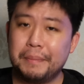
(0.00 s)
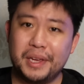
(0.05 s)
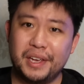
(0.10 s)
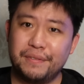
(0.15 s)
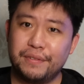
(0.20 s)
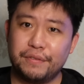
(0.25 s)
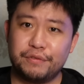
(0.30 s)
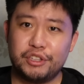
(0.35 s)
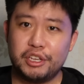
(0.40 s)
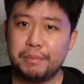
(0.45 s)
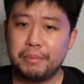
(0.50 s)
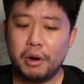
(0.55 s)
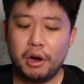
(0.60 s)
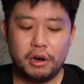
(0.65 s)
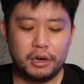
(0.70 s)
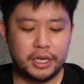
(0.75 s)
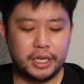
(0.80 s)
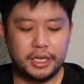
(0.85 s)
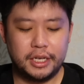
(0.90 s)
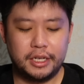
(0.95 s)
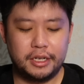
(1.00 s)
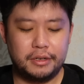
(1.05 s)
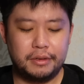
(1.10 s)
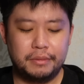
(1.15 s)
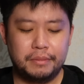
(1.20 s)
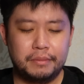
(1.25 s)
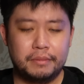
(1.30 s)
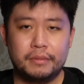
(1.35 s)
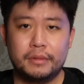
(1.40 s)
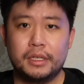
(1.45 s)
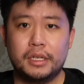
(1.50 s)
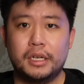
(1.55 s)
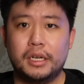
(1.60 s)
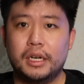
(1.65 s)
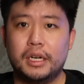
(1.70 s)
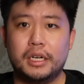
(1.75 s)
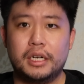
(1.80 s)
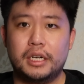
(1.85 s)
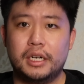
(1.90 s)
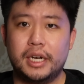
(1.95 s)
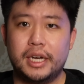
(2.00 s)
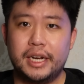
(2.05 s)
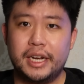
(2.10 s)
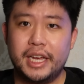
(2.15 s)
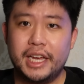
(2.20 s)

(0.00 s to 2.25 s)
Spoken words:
P50 Pocket, an